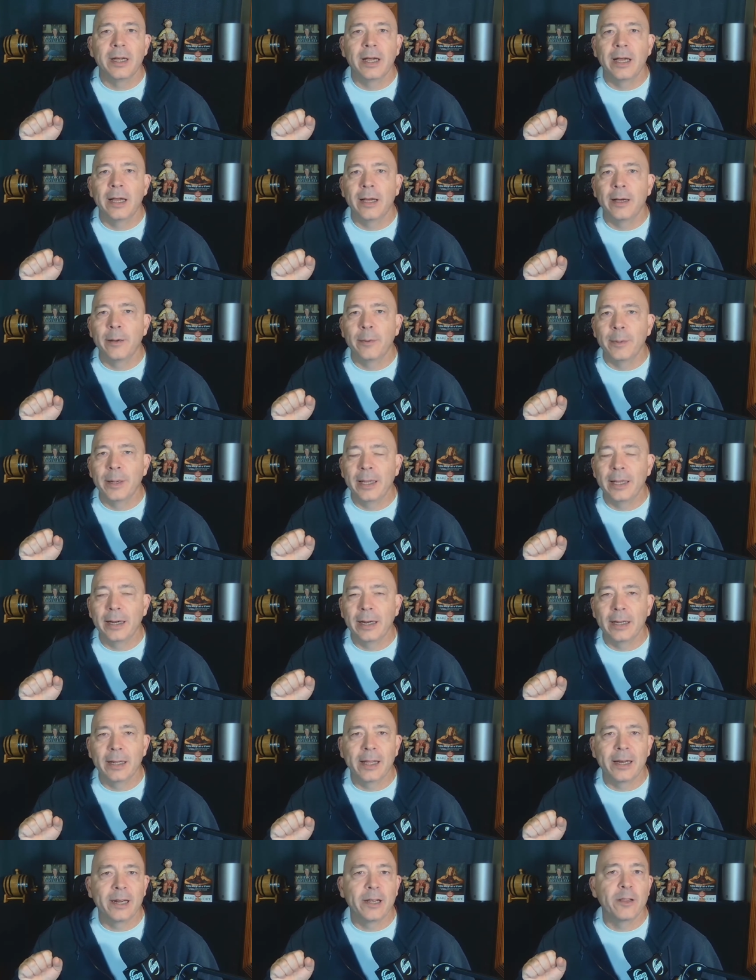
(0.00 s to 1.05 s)
um, and a
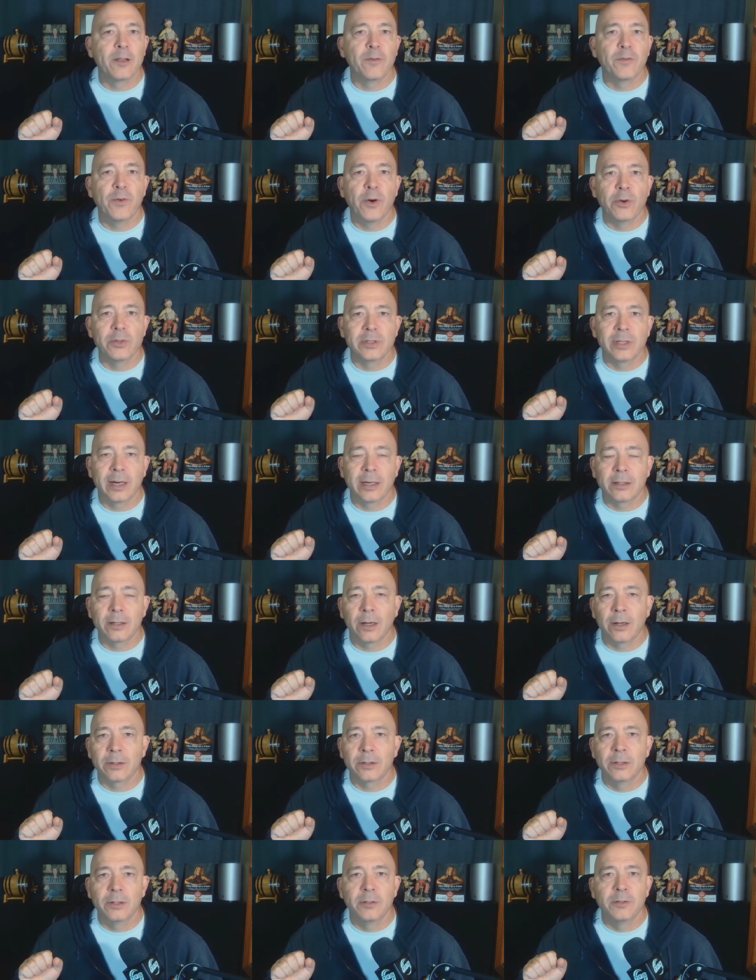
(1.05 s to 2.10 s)
lot of other folks that I
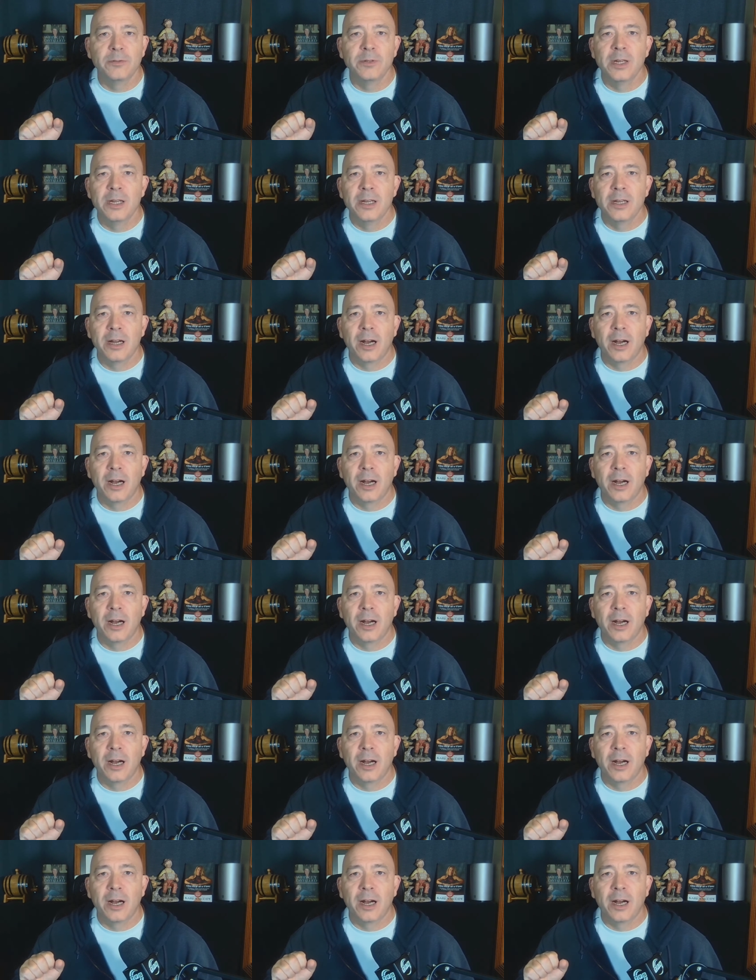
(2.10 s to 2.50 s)
talked to,